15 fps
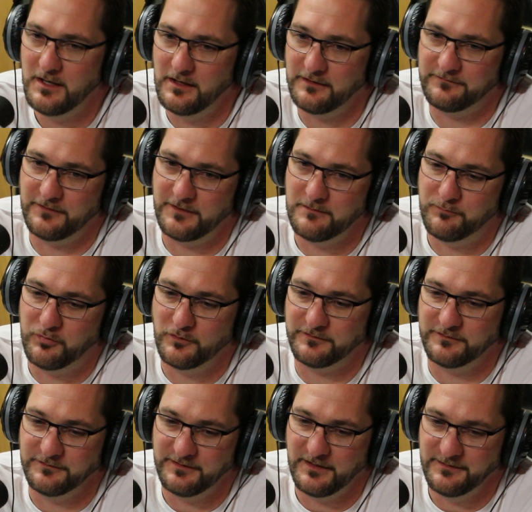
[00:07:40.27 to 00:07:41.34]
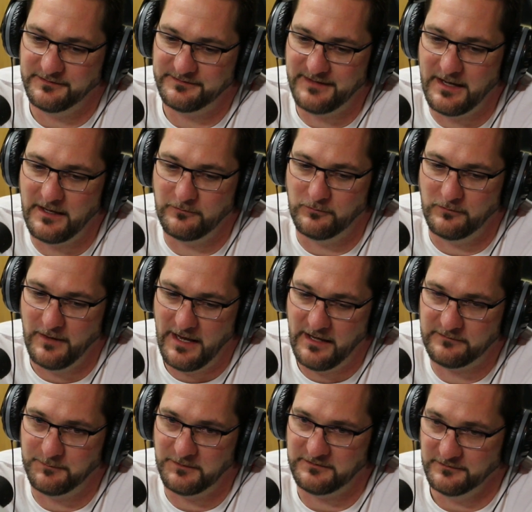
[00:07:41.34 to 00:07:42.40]
It's very important to understand all the
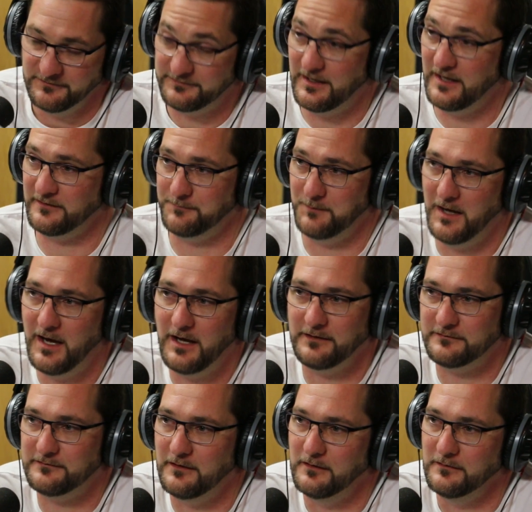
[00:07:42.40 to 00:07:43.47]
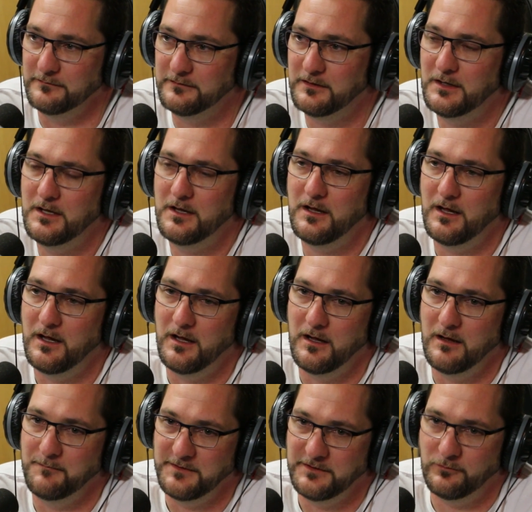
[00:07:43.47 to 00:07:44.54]
aspects and science behind sound
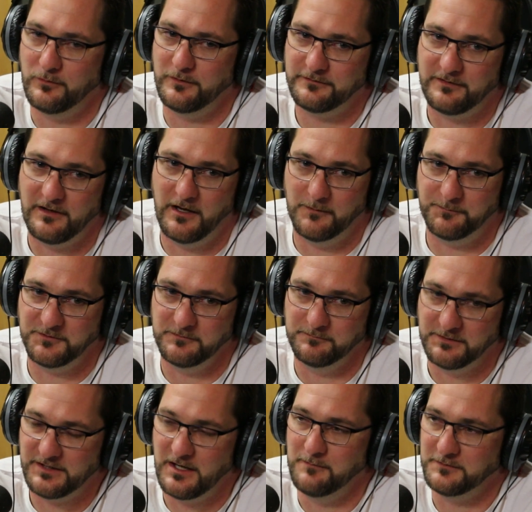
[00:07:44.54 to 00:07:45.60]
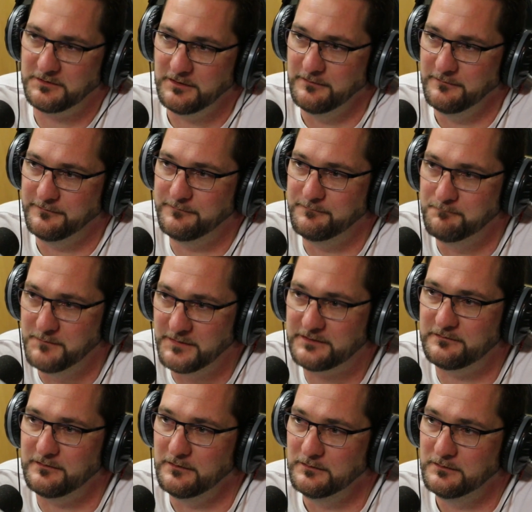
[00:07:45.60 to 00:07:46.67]
in order to help you become a good
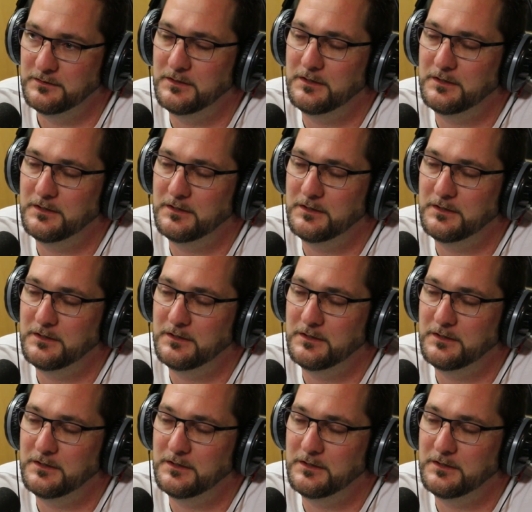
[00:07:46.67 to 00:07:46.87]
mixer.